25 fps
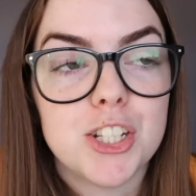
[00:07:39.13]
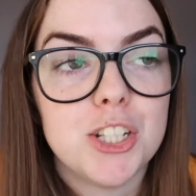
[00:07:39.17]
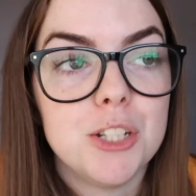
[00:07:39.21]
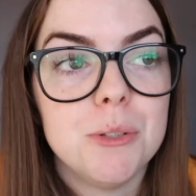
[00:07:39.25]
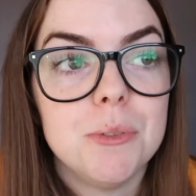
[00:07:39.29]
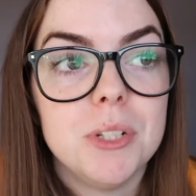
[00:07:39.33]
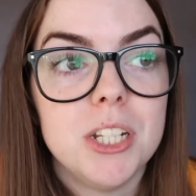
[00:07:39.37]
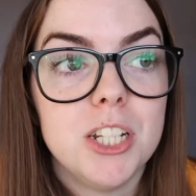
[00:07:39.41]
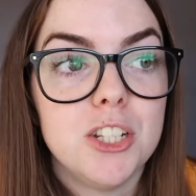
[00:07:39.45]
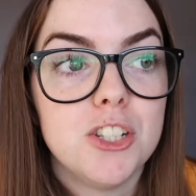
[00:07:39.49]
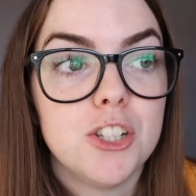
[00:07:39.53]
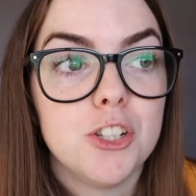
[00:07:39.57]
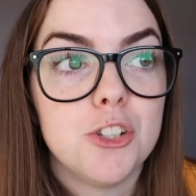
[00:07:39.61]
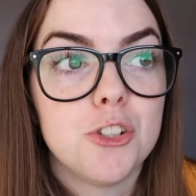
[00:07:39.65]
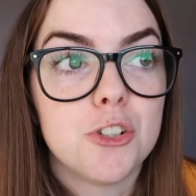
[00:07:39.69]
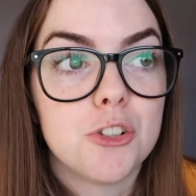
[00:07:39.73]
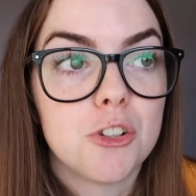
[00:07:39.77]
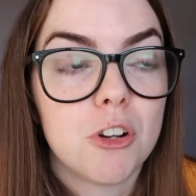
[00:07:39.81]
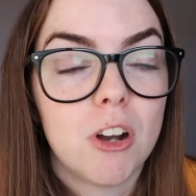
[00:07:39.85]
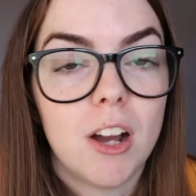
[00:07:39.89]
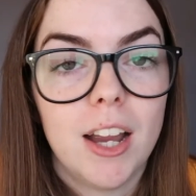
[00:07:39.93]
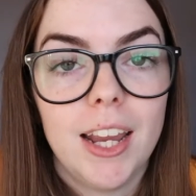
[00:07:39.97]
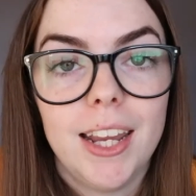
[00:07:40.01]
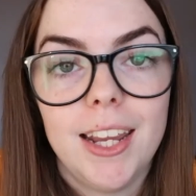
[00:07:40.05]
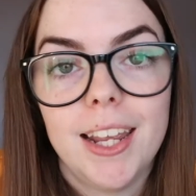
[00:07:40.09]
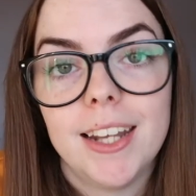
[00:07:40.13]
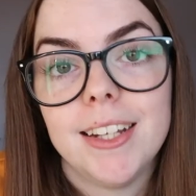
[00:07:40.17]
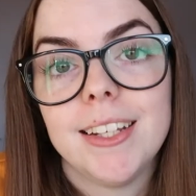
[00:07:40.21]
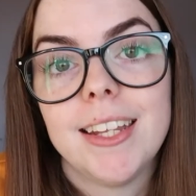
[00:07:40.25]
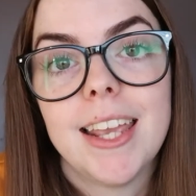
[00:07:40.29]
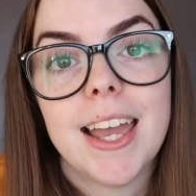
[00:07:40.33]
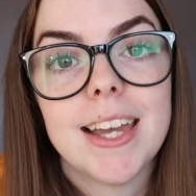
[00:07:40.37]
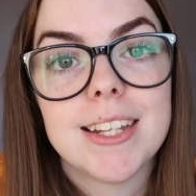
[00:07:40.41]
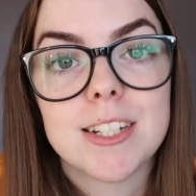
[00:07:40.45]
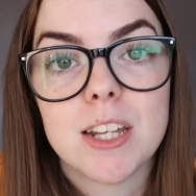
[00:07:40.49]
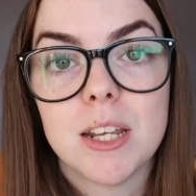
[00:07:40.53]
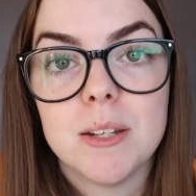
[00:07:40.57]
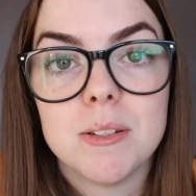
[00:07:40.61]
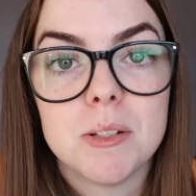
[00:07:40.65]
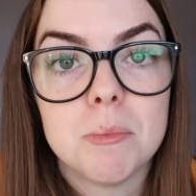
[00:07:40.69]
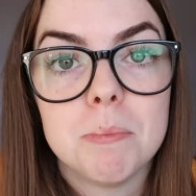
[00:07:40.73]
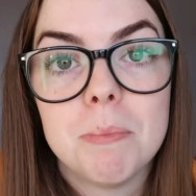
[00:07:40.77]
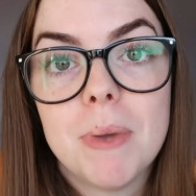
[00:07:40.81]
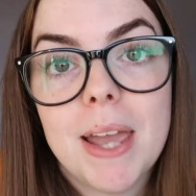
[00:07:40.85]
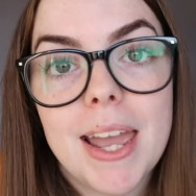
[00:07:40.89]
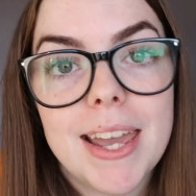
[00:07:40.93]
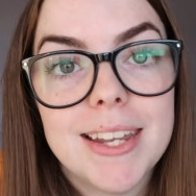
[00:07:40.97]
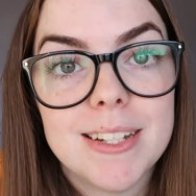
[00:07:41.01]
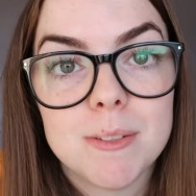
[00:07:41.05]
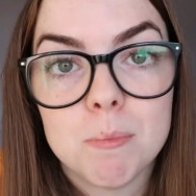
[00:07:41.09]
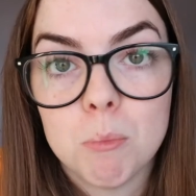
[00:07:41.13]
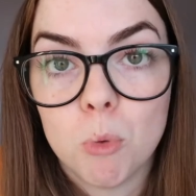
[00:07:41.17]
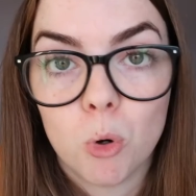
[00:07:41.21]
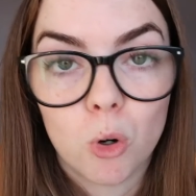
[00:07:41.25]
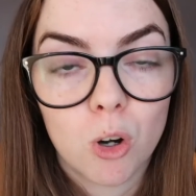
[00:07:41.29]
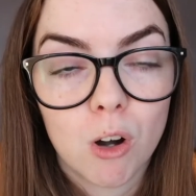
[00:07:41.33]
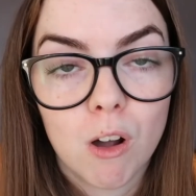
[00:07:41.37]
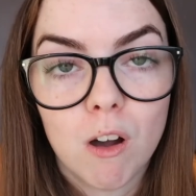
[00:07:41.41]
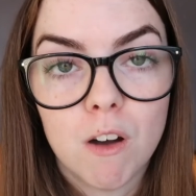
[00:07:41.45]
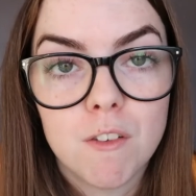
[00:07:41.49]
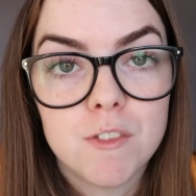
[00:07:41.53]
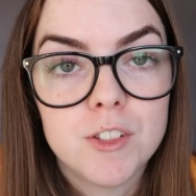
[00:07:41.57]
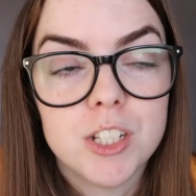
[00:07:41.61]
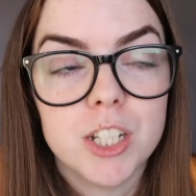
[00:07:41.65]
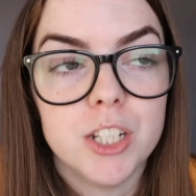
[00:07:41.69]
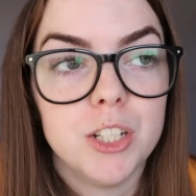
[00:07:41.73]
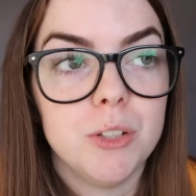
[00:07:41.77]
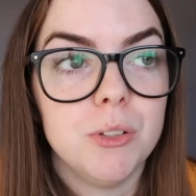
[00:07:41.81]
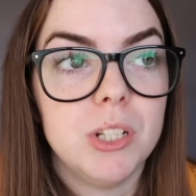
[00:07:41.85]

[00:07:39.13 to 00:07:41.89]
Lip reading: You need to try and get out of bed more often.